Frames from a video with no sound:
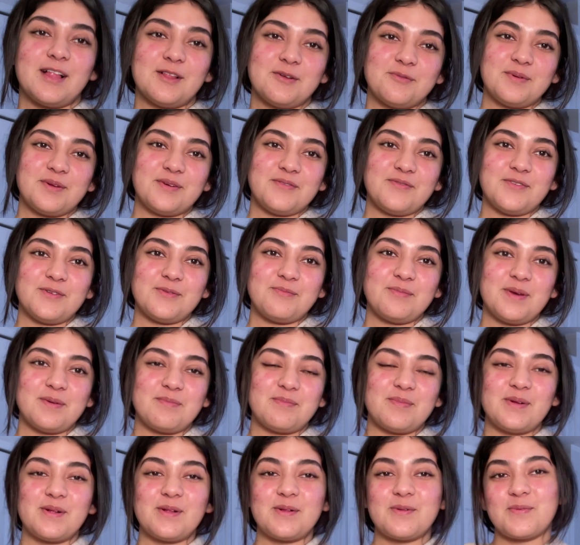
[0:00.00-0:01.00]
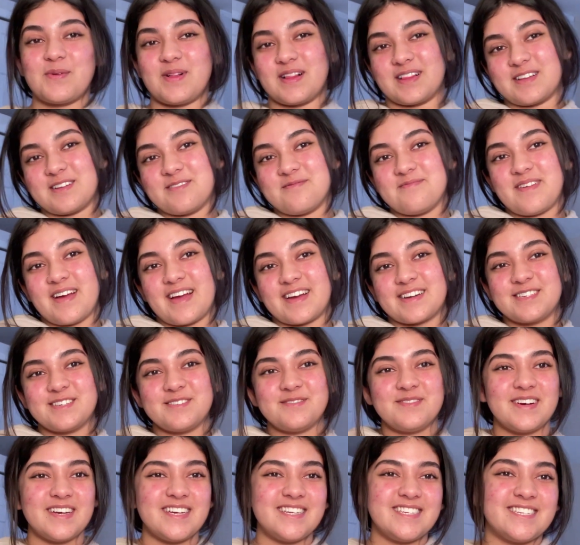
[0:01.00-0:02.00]
beautiful people, welcome back to
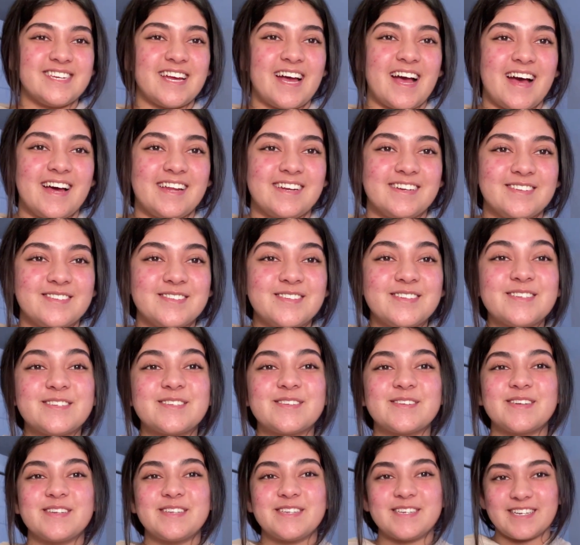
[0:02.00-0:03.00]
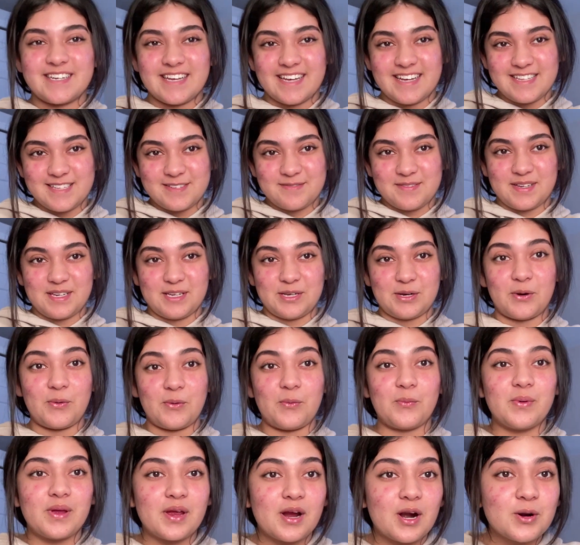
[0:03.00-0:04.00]
my channel. So in today's video,
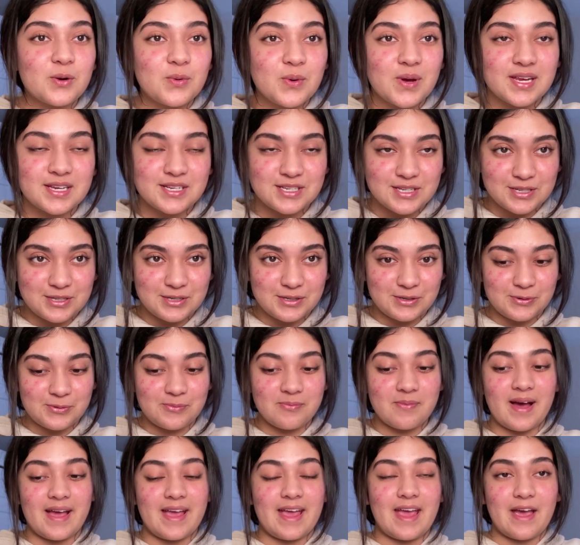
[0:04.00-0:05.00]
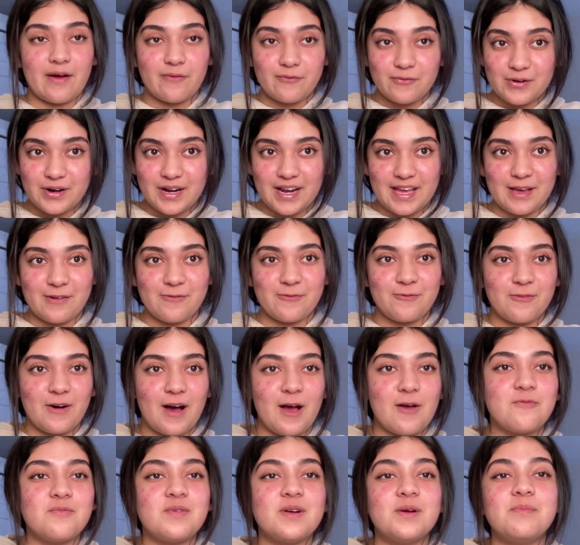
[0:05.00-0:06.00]
we are going to do my everyday
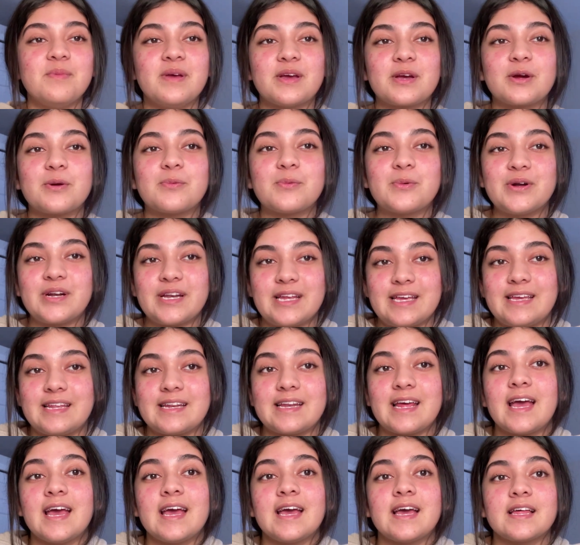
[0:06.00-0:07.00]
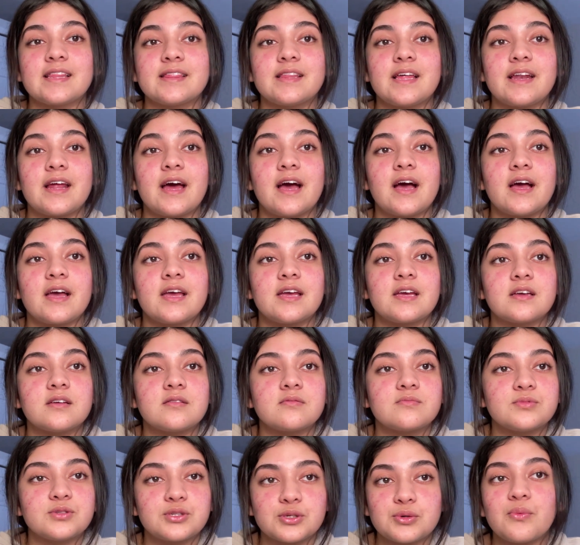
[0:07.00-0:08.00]
5 minute makeup routine that I
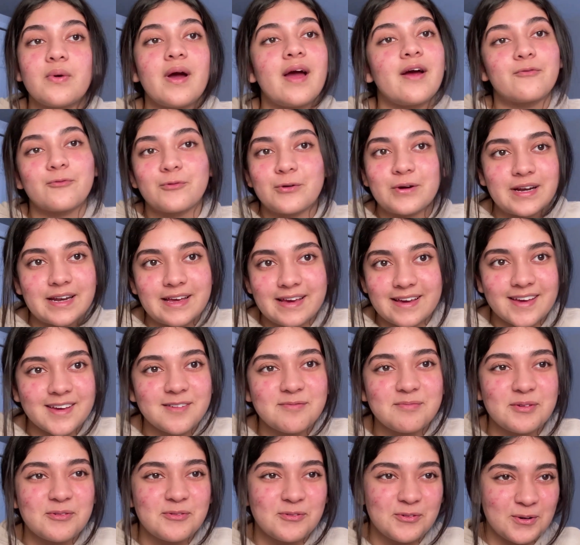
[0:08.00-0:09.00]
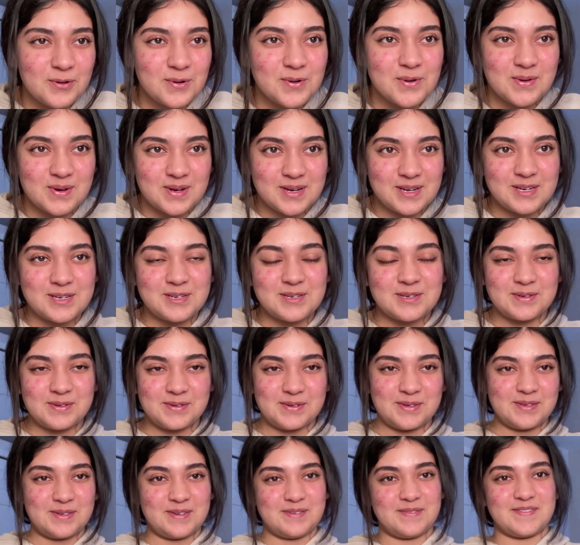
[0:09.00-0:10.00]
do every day before going to
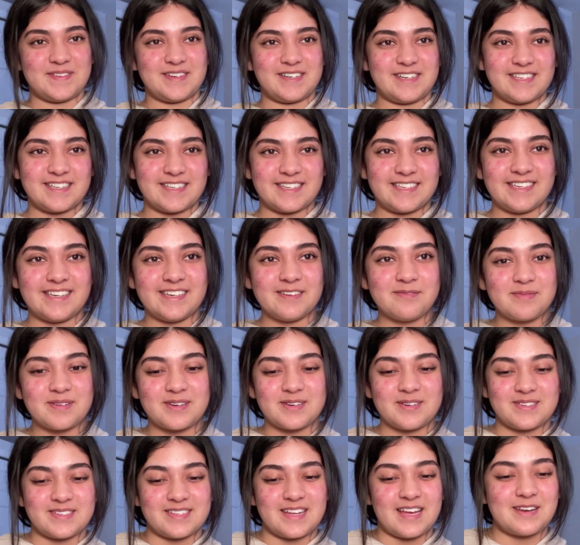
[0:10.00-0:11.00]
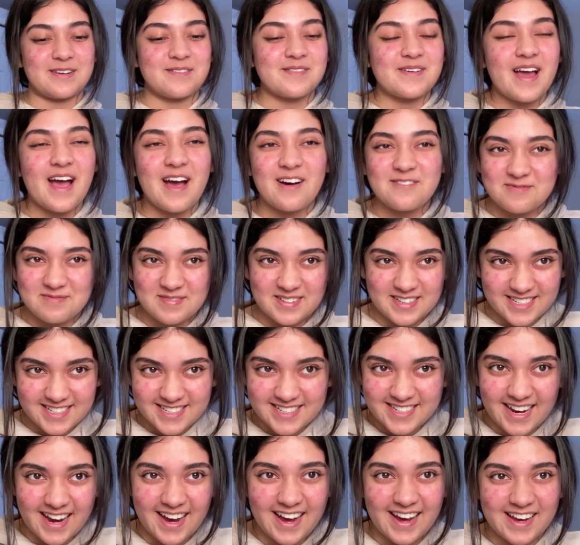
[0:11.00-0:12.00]
university because I don't have much
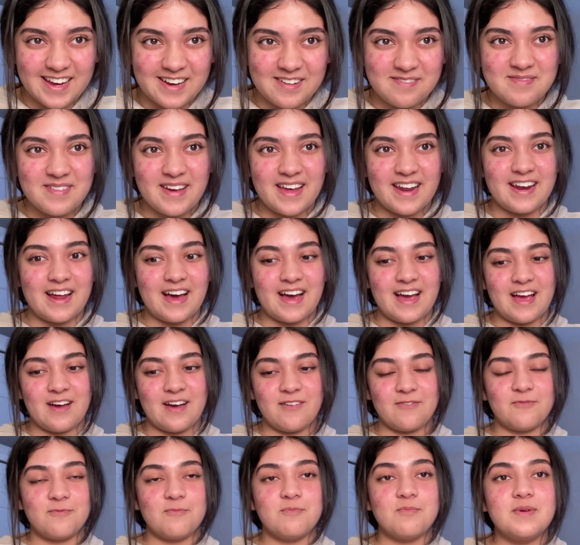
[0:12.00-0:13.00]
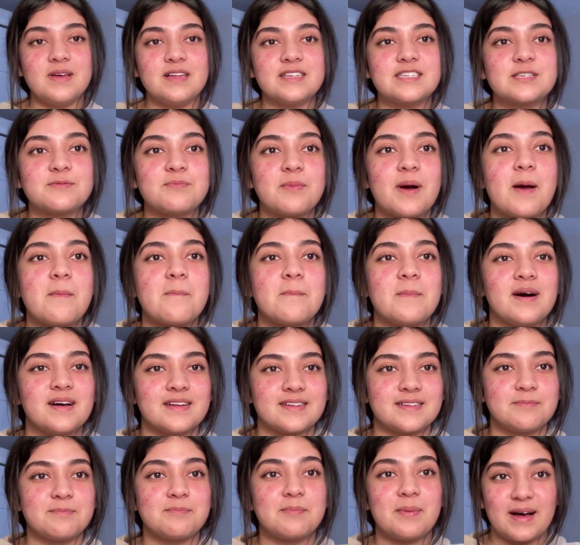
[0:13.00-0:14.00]
time and I have missed my
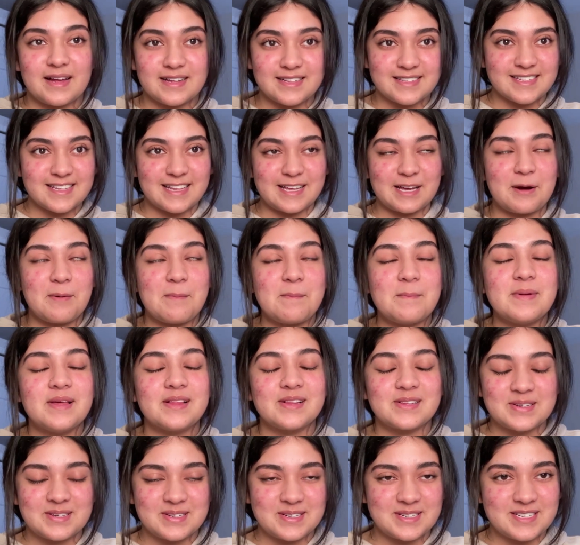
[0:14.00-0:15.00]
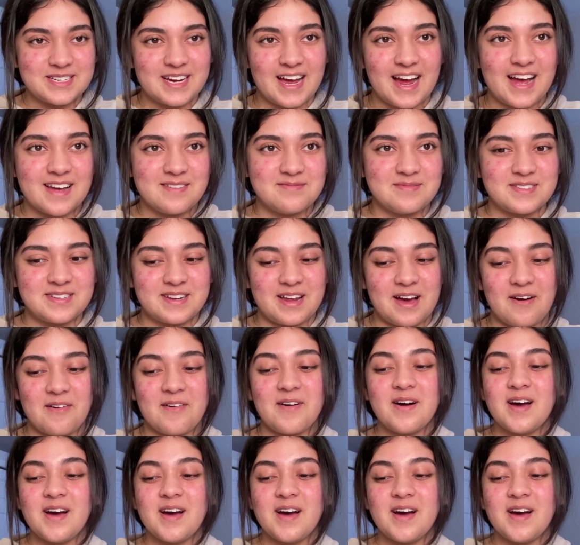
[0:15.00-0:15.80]
bus like a million times now.